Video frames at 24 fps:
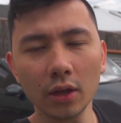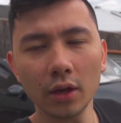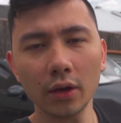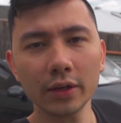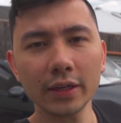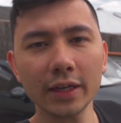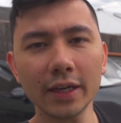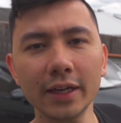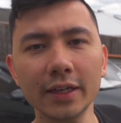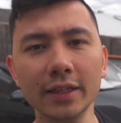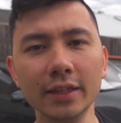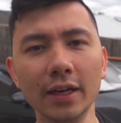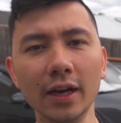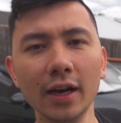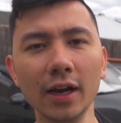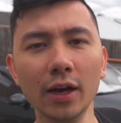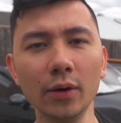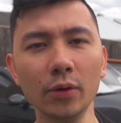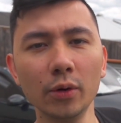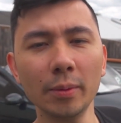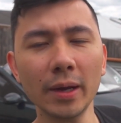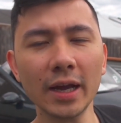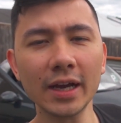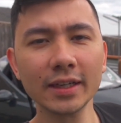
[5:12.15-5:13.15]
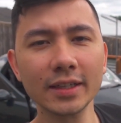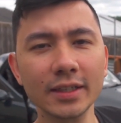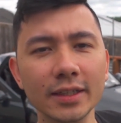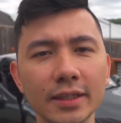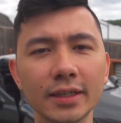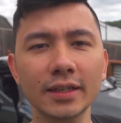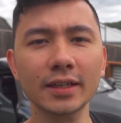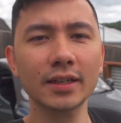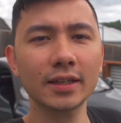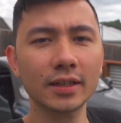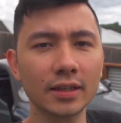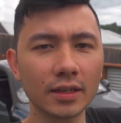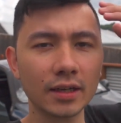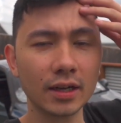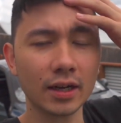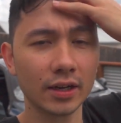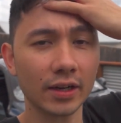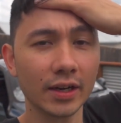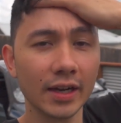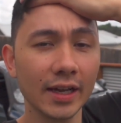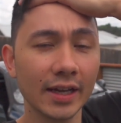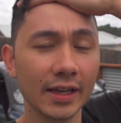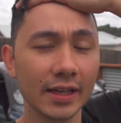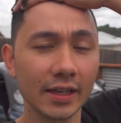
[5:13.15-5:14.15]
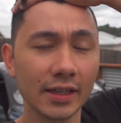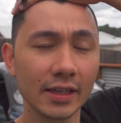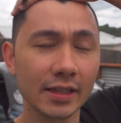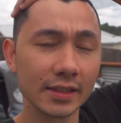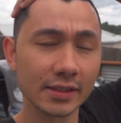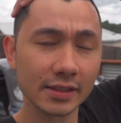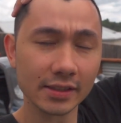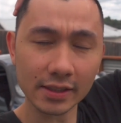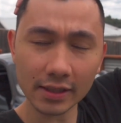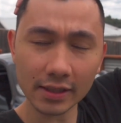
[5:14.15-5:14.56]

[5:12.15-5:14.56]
Okay, we're back. I got a haircut.